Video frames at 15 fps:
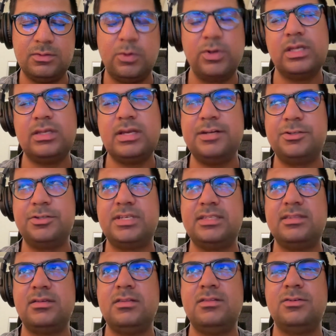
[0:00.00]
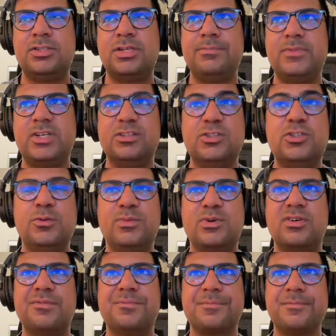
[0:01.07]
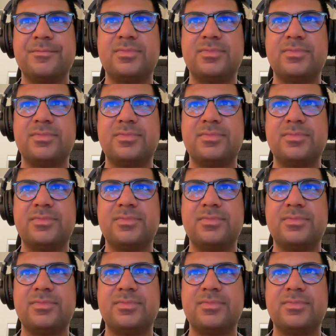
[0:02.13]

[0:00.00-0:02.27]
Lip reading: or I should say that there's some consumer